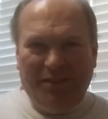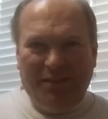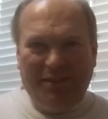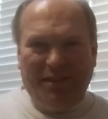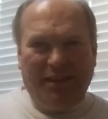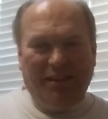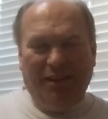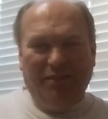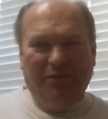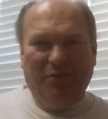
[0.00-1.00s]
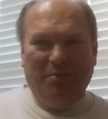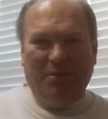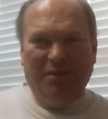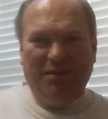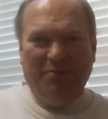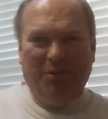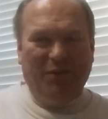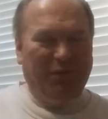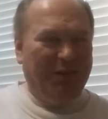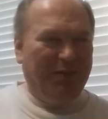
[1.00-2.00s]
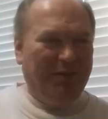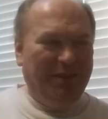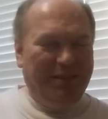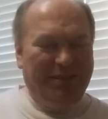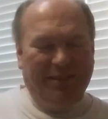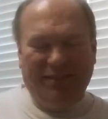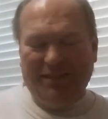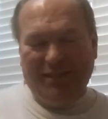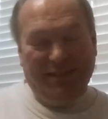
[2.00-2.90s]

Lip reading: that, and the other from a smartphone. So